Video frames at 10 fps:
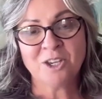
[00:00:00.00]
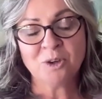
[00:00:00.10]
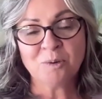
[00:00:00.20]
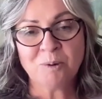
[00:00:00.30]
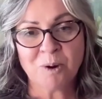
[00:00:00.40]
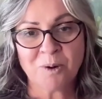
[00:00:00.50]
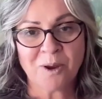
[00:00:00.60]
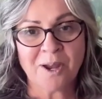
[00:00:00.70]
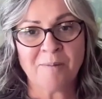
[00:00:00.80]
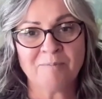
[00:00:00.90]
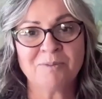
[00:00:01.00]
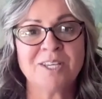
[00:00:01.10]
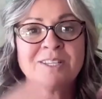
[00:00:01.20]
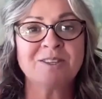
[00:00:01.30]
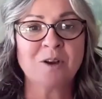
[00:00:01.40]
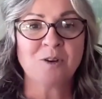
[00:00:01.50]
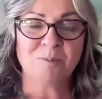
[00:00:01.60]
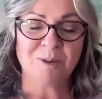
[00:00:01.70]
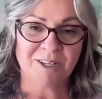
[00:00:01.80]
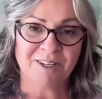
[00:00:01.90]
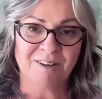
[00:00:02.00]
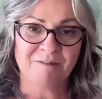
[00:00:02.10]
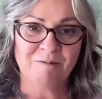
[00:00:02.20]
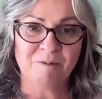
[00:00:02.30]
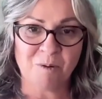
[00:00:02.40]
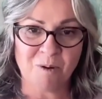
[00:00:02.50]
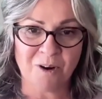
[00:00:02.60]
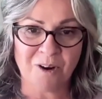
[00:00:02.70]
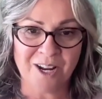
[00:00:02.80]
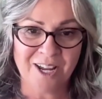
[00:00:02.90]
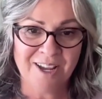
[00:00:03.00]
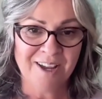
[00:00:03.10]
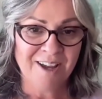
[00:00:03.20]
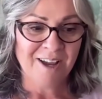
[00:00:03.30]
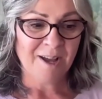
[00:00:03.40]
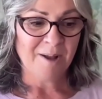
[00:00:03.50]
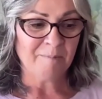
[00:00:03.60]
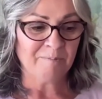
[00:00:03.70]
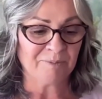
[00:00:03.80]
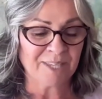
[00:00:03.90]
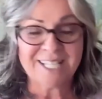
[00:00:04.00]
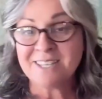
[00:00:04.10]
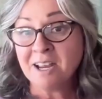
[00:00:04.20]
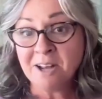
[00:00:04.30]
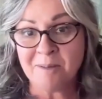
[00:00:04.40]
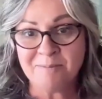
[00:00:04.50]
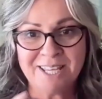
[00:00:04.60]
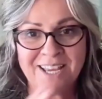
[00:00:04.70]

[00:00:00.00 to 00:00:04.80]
You program is open for signups.